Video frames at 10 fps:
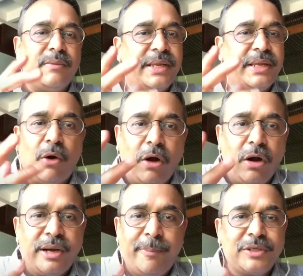mean,
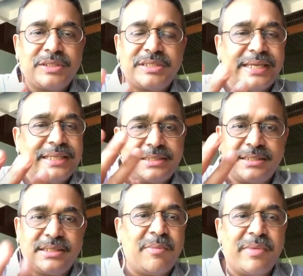all reports say that
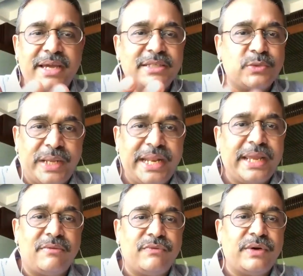Siddaramaiah is
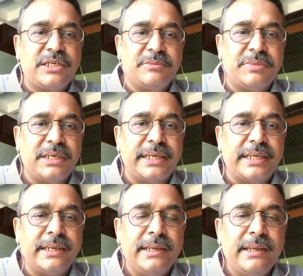winning comfortably.
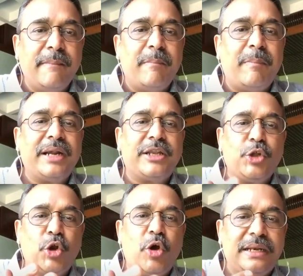But, you know,
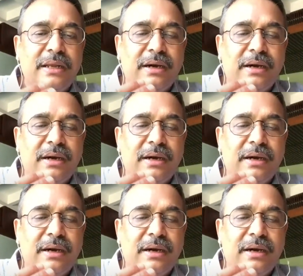I mean,